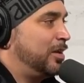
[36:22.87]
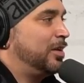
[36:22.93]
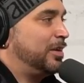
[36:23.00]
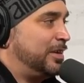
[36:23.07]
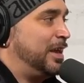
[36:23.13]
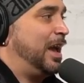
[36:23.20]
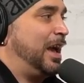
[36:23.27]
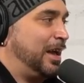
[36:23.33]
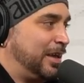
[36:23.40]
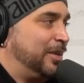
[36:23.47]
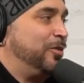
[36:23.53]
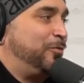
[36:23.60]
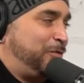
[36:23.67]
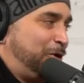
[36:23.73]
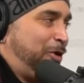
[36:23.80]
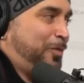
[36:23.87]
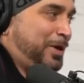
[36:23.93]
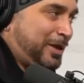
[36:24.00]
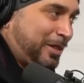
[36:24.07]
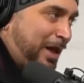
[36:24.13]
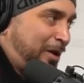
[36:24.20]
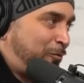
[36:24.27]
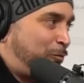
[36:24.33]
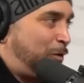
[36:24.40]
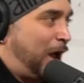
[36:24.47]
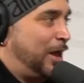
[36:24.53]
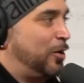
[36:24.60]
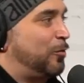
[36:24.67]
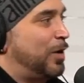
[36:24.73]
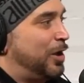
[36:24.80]
Yeah, you feel me? Like
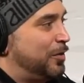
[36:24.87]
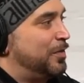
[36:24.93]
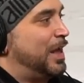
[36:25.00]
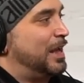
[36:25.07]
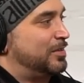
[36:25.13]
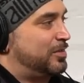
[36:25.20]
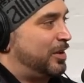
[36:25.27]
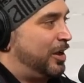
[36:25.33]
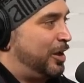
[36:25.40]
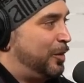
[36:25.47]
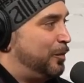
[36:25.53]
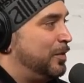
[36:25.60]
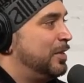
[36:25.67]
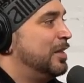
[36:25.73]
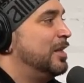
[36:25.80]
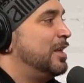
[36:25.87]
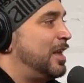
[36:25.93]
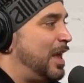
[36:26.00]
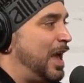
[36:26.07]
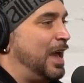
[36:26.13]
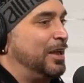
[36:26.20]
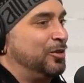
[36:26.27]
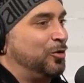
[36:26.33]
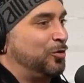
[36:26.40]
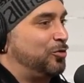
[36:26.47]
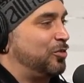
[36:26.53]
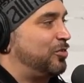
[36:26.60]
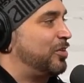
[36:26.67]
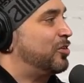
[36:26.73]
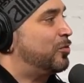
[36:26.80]
right around that time, and you're
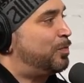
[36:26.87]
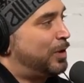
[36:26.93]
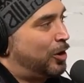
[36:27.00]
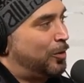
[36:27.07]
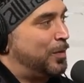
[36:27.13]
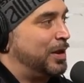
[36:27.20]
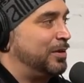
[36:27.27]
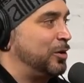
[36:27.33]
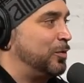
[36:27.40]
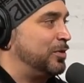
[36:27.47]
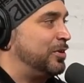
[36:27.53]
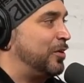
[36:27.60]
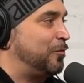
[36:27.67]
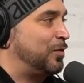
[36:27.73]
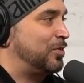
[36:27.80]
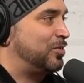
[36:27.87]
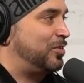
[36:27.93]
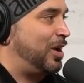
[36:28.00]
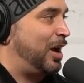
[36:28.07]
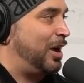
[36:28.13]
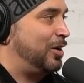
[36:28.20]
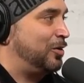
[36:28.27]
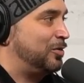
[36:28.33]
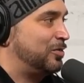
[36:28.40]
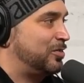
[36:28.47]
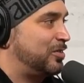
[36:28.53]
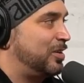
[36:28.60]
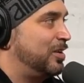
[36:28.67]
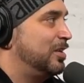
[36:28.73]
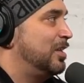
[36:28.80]
just experimenting with different
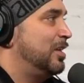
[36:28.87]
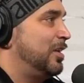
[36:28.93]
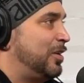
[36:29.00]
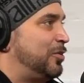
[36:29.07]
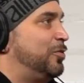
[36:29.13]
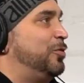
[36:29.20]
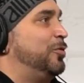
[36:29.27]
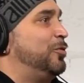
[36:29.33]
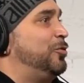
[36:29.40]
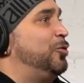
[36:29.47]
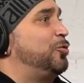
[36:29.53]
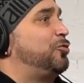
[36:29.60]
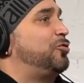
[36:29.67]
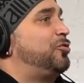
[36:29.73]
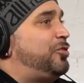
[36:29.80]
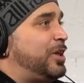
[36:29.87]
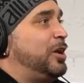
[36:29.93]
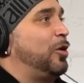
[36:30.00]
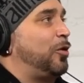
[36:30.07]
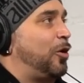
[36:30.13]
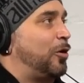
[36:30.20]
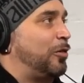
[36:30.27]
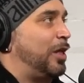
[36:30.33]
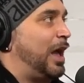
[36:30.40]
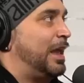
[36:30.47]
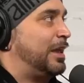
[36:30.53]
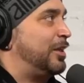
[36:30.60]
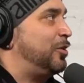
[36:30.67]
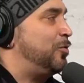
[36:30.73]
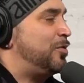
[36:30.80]
styles. You still are like,
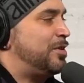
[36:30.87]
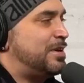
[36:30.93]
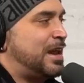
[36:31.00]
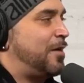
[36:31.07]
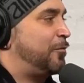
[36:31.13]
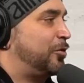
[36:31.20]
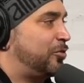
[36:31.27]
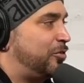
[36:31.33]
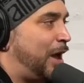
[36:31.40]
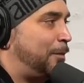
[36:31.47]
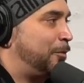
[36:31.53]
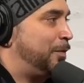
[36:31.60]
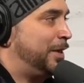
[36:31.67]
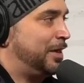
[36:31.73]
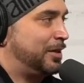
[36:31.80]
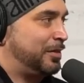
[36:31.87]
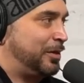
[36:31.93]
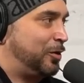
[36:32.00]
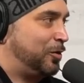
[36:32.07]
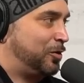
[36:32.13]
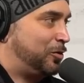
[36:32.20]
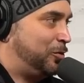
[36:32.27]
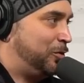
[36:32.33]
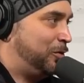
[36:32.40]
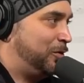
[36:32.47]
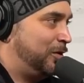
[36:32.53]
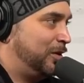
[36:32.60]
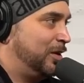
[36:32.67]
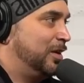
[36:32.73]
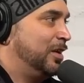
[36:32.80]
you never stopped being lyrical.
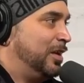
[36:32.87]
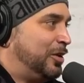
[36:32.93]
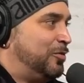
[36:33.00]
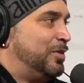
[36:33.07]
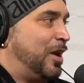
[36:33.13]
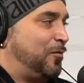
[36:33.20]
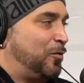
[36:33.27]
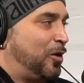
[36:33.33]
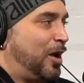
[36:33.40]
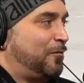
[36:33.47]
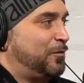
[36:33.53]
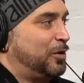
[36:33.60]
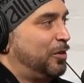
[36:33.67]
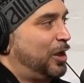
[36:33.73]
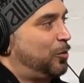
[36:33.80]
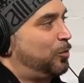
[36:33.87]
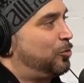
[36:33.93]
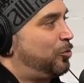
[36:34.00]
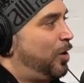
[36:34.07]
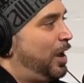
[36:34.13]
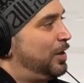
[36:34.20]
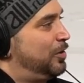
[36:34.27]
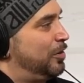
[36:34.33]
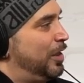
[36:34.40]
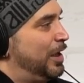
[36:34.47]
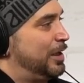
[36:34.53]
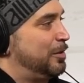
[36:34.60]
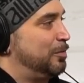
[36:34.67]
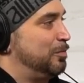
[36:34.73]
You never, I feel like, we're trying to like